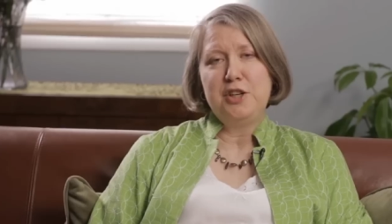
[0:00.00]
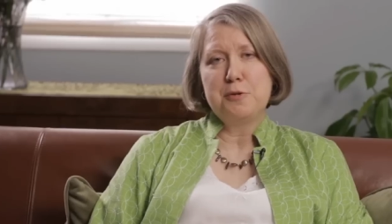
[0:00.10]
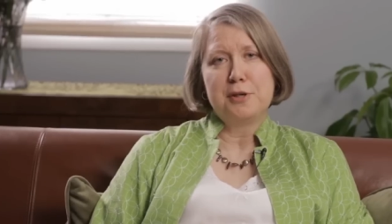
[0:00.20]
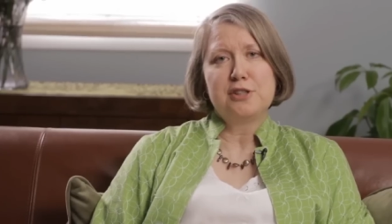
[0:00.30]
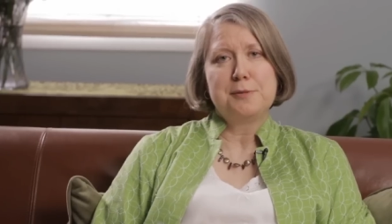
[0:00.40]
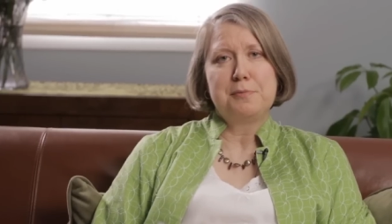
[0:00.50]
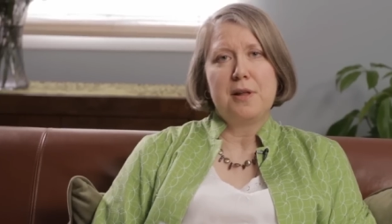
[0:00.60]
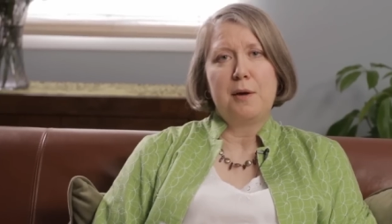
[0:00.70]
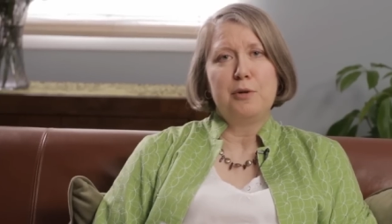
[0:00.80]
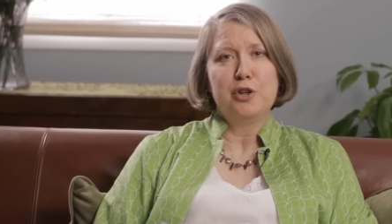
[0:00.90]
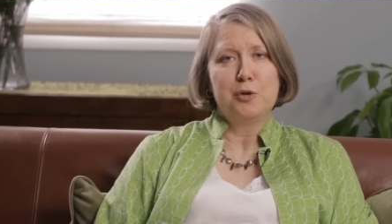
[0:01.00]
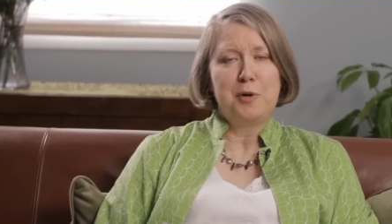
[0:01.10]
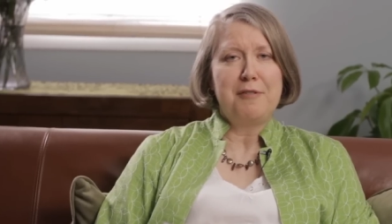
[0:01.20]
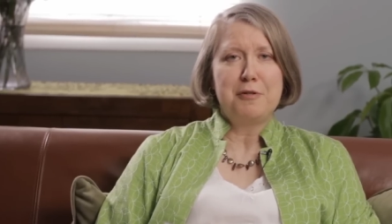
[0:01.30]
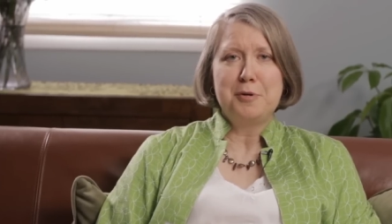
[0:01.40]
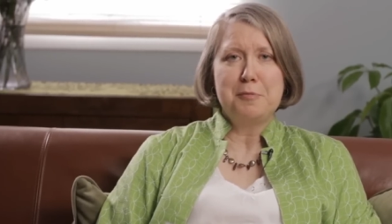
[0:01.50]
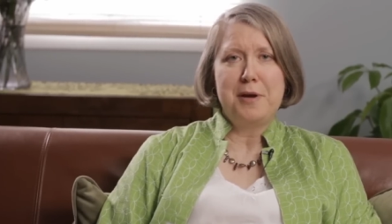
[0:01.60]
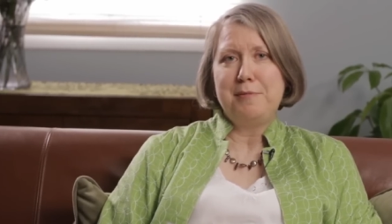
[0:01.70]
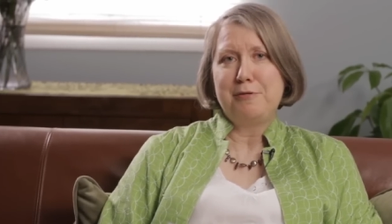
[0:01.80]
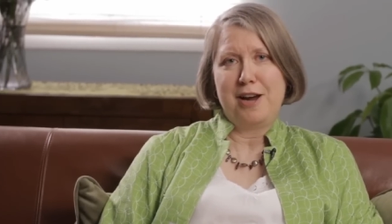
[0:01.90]
your milk supply when you're away from your
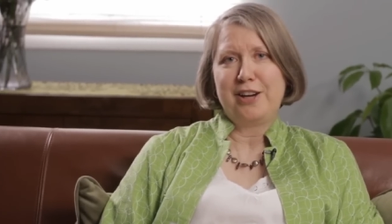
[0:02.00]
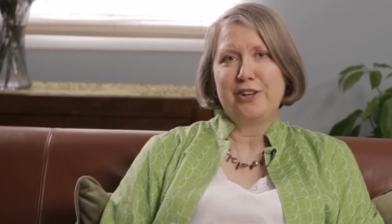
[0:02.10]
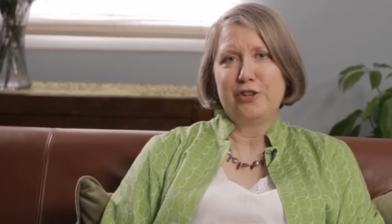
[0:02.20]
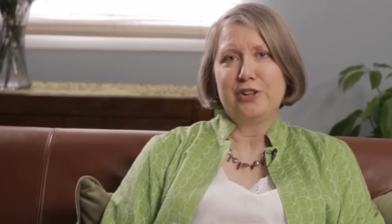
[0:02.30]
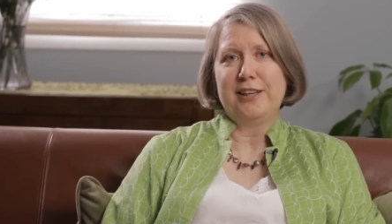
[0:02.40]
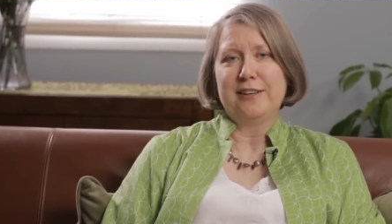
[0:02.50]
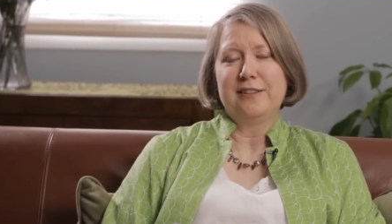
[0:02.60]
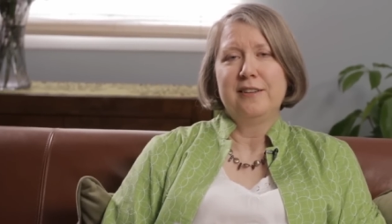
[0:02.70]
baby regularly.